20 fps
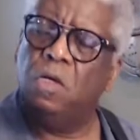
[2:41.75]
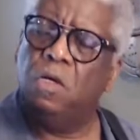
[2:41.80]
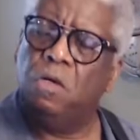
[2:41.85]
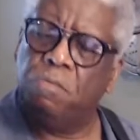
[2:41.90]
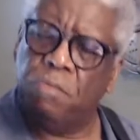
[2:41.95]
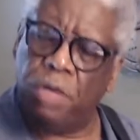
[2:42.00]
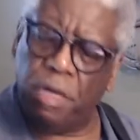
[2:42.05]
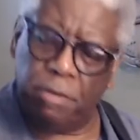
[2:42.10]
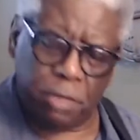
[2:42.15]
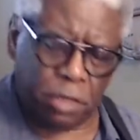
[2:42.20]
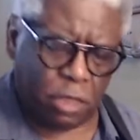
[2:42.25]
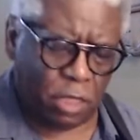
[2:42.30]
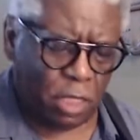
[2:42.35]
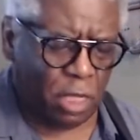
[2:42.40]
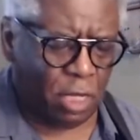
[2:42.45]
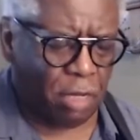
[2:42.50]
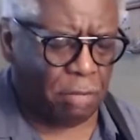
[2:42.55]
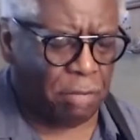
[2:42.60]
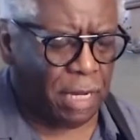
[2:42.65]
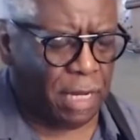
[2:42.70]
Make me
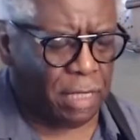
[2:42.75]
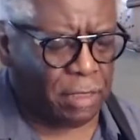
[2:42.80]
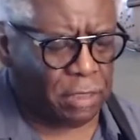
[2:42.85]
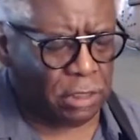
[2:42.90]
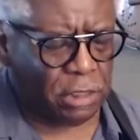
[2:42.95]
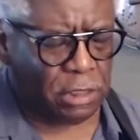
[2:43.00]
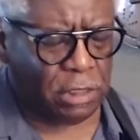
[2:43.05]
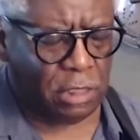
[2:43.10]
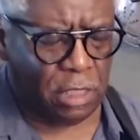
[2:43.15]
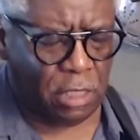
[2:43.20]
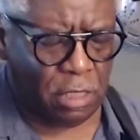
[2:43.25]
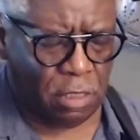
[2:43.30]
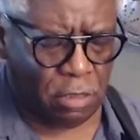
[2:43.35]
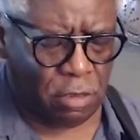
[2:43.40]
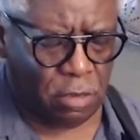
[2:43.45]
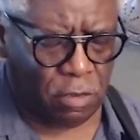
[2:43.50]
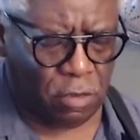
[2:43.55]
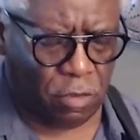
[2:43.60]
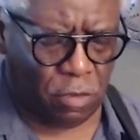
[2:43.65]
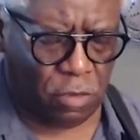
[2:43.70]
think about the
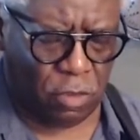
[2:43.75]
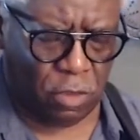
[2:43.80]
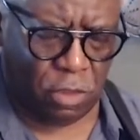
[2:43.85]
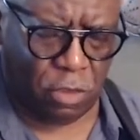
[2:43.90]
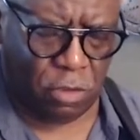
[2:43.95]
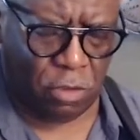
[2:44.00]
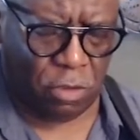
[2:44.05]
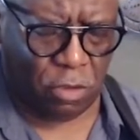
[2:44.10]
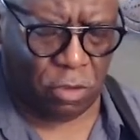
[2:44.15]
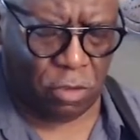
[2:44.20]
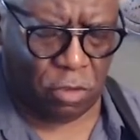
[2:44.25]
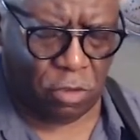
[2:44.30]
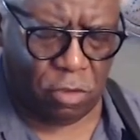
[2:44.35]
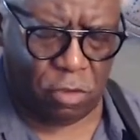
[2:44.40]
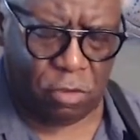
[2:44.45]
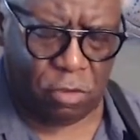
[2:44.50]
song, you know,